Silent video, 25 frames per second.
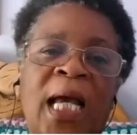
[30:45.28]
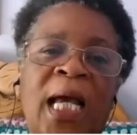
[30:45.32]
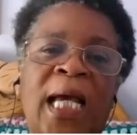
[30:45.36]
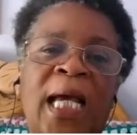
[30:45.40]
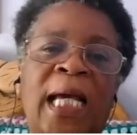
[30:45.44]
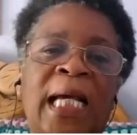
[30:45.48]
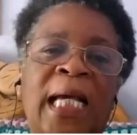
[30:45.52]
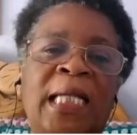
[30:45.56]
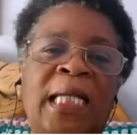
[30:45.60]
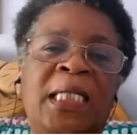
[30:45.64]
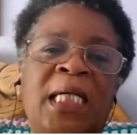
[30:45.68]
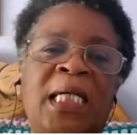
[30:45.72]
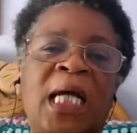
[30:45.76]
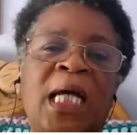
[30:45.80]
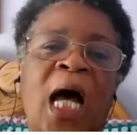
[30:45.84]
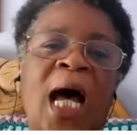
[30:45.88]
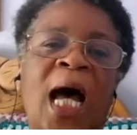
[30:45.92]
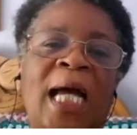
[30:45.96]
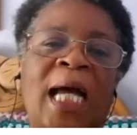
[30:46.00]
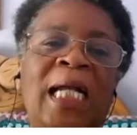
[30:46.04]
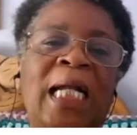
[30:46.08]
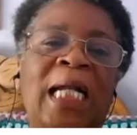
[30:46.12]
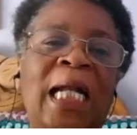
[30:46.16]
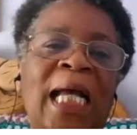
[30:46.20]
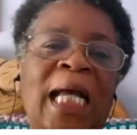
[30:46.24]

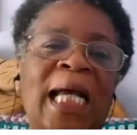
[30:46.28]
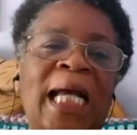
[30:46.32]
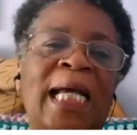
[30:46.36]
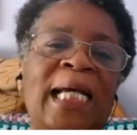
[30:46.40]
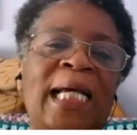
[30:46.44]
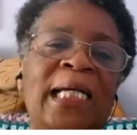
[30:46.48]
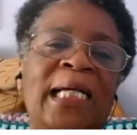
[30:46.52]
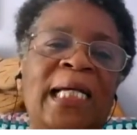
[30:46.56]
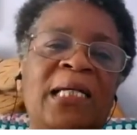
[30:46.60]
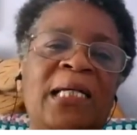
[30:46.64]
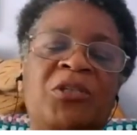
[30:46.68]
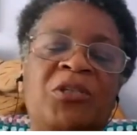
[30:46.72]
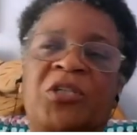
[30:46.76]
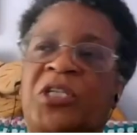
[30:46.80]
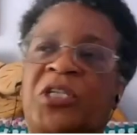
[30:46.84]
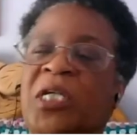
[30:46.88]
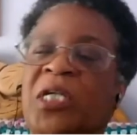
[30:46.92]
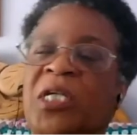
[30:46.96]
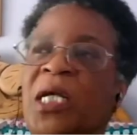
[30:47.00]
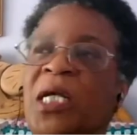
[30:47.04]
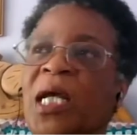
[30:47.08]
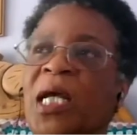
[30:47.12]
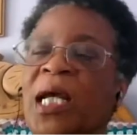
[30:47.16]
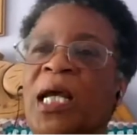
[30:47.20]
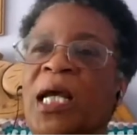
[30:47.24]
EDI
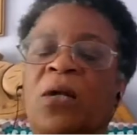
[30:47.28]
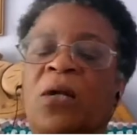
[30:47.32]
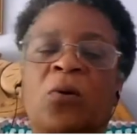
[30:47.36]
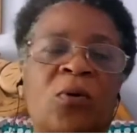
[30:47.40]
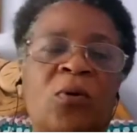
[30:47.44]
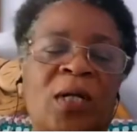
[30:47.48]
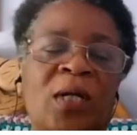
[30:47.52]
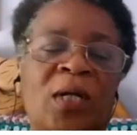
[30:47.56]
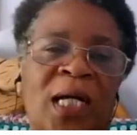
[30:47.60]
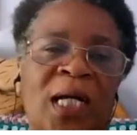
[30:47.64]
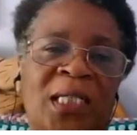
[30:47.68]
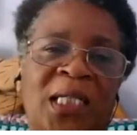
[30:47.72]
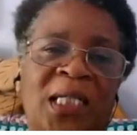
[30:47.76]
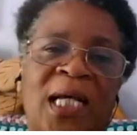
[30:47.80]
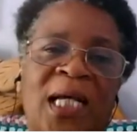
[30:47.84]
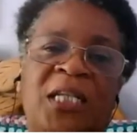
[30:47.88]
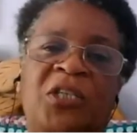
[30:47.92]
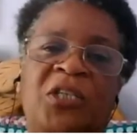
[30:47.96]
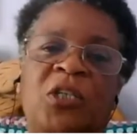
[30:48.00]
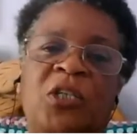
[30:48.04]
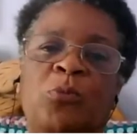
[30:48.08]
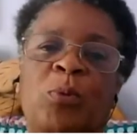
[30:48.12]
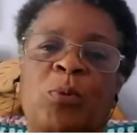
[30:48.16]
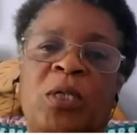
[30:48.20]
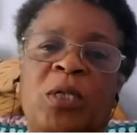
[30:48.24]
leads in
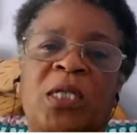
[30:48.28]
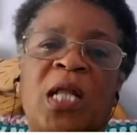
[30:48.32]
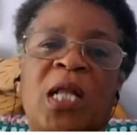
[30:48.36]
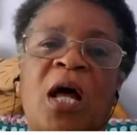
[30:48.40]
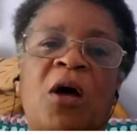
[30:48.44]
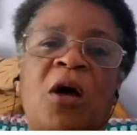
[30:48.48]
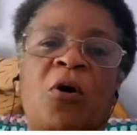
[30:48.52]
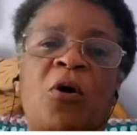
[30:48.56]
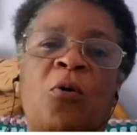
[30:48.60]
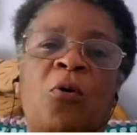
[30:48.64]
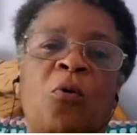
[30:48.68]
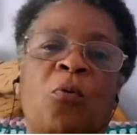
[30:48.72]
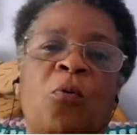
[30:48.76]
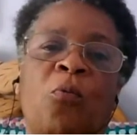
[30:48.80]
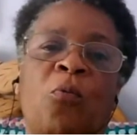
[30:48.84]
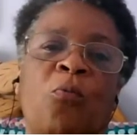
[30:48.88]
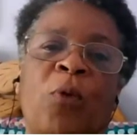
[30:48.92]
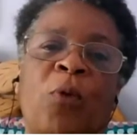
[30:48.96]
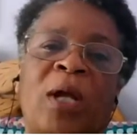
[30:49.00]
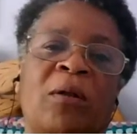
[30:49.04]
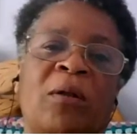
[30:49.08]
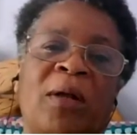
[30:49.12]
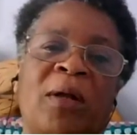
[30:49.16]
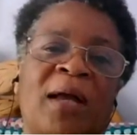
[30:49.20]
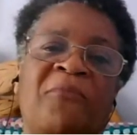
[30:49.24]
organisations with no
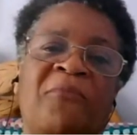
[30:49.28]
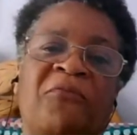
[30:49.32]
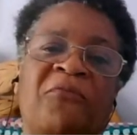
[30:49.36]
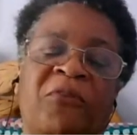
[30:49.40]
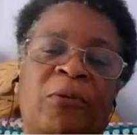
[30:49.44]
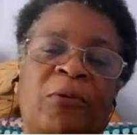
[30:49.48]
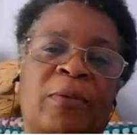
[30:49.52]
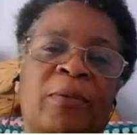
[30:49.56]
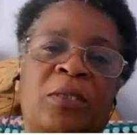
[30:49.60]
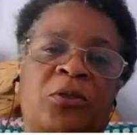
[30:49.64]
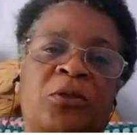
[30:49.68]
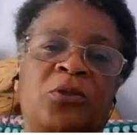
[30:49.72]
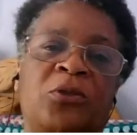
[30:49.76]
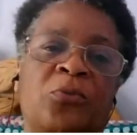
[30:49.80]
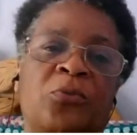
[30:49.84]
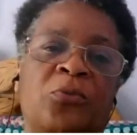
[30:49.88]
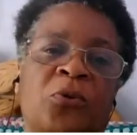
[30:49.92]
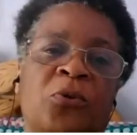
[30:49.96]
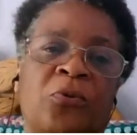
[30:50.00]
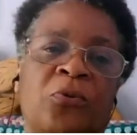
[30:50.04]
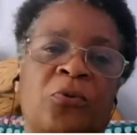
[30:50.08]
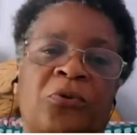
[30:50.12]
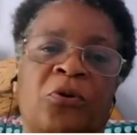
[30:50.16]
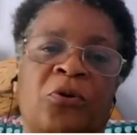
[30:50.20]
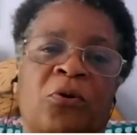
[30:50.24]
real influence
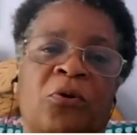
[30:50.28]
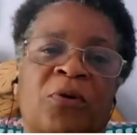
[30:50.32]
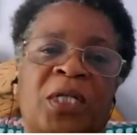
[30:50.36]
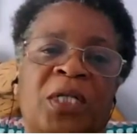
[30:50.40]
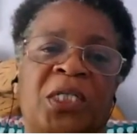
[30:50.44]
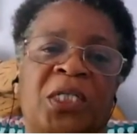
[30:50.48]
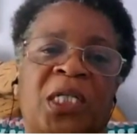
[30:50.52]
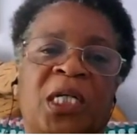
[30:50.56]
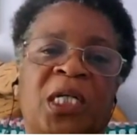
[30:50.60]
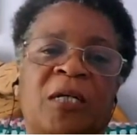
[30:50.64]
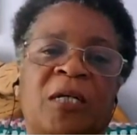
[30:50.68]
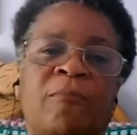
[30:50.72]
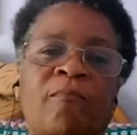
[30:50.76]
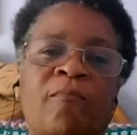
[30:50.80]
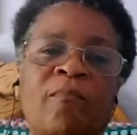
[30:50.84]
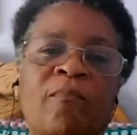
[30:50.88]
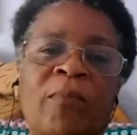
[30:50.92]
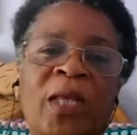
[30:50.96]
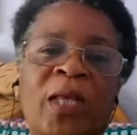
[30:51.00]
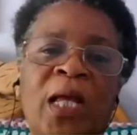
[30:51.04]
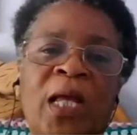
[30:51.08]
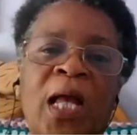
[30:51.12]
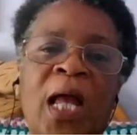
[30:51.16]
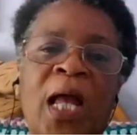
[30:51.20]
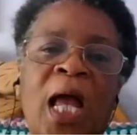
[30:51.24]
or authority,
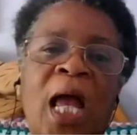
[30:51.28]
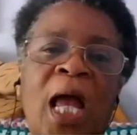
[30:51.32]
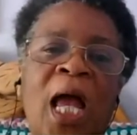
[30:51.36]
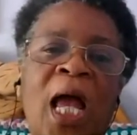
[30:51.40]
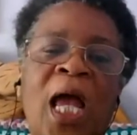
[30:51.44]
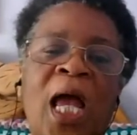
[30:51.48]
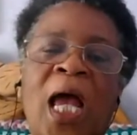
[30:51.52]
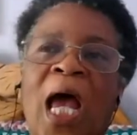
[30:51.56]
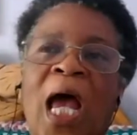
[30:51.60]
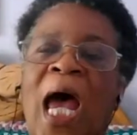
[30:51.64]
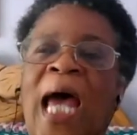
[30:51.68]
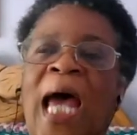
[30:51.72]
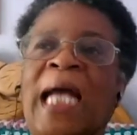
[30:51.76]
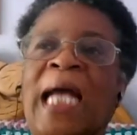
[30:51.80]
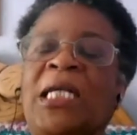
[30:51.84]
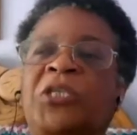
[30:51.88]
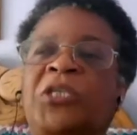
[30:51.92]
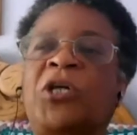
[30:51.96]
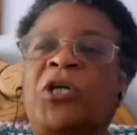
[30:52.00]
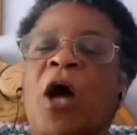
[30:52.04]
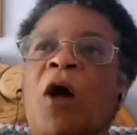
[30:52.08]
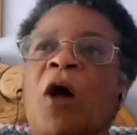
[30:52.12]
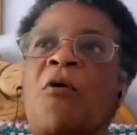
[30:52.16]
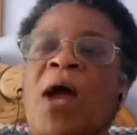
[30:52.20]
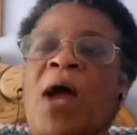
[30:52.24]

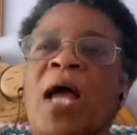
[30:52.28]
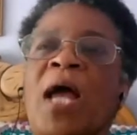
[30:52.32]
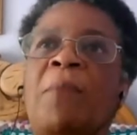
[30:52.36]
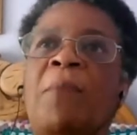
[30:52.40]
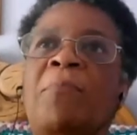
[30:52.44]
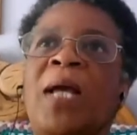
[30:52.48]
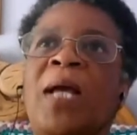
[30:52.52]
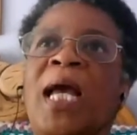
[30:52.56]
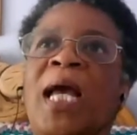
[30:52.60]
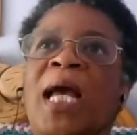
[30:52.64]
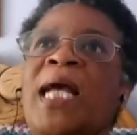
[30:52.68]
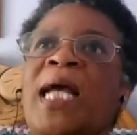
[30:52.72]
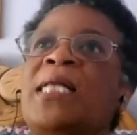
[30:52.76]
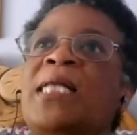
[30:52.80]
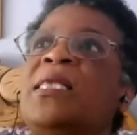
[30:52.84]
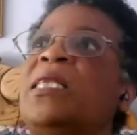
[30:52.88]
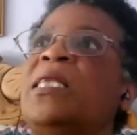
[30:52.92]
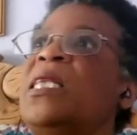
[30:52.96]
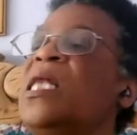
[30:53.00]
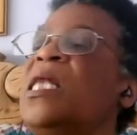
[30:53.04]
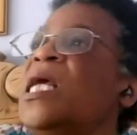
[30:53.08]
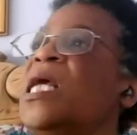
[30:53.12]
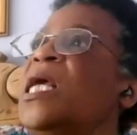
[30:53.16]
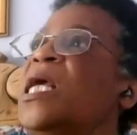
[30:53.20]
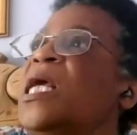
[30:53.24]
HRM in
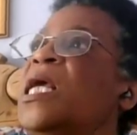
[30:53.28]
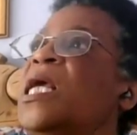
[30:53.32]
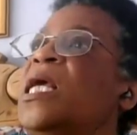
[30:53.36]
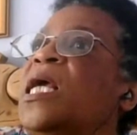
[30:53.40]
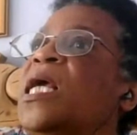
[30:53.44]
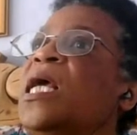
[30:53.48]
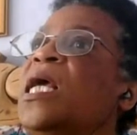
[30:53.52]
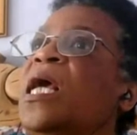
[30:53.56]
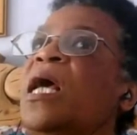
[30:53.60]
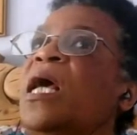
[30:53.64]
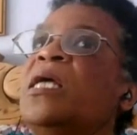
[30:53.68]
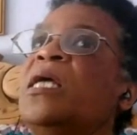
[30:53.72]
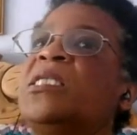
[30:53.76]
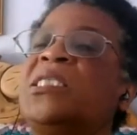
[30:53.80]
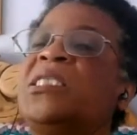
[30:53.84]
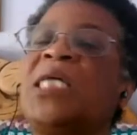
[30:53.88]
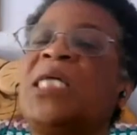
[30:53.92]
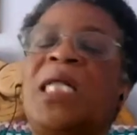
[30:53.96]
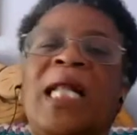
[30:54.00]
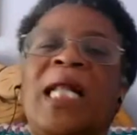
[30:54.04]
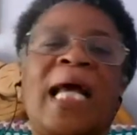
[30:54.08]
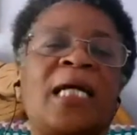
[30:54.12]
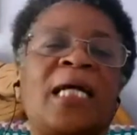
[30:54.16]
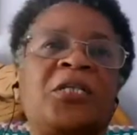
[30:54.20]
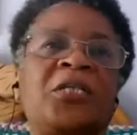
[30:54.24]
the
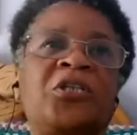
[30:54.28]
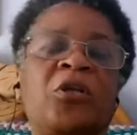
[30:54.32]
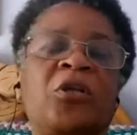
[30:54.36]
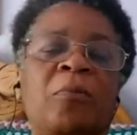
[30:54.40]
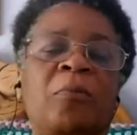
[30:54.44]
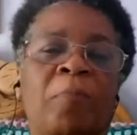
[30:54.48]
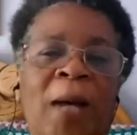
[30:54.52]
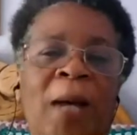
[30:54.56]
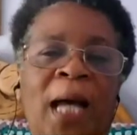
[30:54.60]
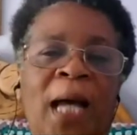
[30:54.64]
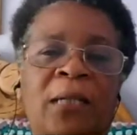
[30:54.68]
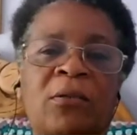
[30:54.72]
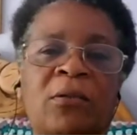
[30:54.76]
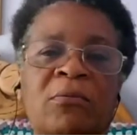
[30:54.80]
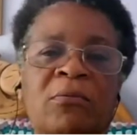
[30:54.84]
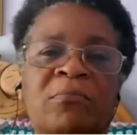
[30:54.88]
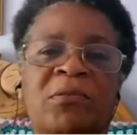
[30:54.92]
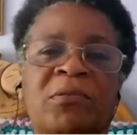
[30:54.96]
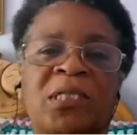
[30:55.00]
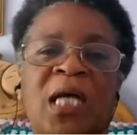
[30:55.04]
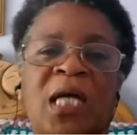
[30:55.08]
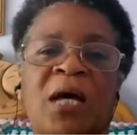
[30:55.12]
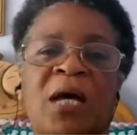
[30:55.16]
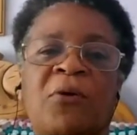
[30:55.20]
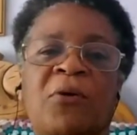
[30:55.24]
selection panel,
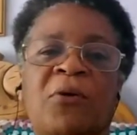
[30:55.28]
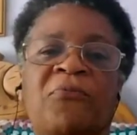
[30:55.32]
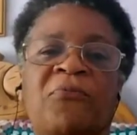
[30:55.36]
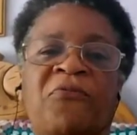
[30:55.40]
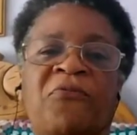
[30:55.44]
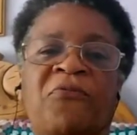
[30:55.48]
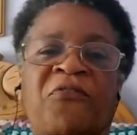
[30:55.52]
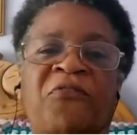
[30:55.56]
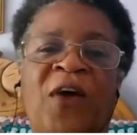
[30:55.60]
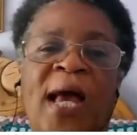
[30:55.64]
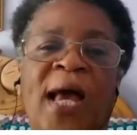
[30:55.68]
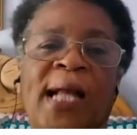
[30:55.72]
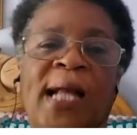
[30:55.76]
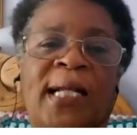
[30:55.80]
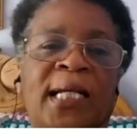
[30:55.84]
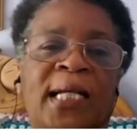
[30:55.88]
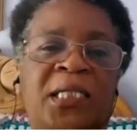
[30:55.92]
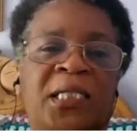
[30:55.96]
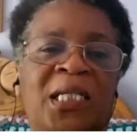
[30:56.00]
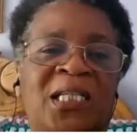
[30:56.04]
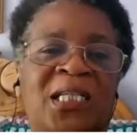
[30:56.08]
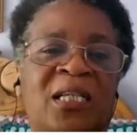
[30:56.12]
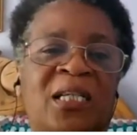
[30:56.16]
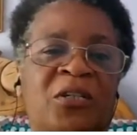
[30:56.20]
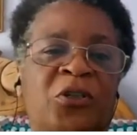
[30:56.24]
so
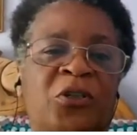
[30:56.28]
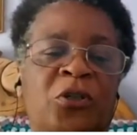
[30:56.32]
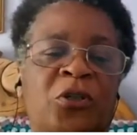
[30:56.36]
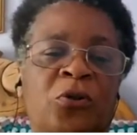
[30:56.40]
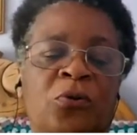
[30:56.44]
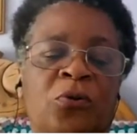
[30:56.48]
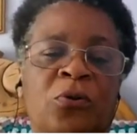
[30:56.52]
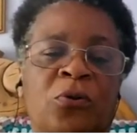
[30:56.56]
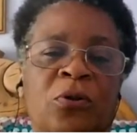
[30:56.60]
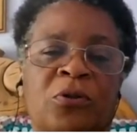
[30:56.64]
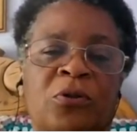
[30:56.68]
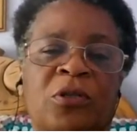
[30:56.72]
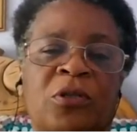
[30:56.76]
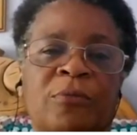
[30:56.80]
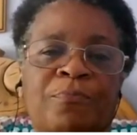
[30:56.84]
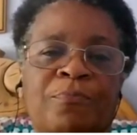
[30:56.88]
fairness is assured,